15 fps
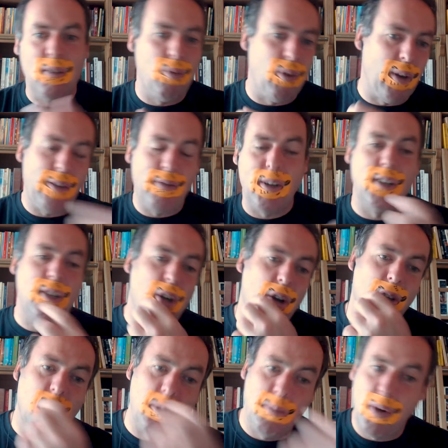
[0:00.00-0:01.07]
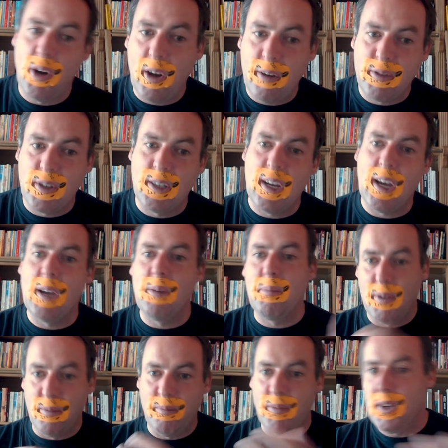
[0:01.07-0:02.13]
whenever they talk, they pull off the tape
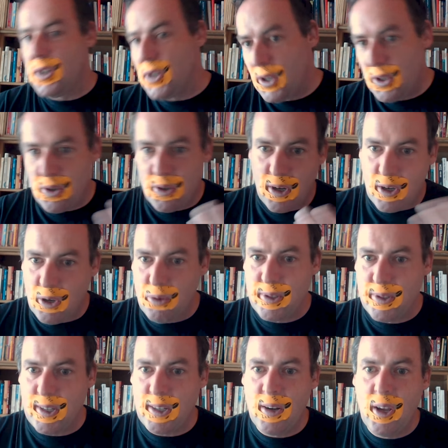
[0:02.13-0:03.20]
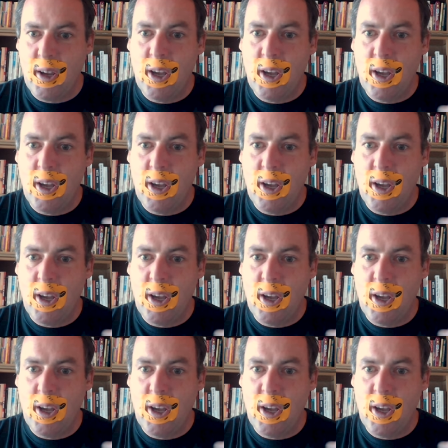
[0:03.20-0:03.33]
and you, it, it loses it.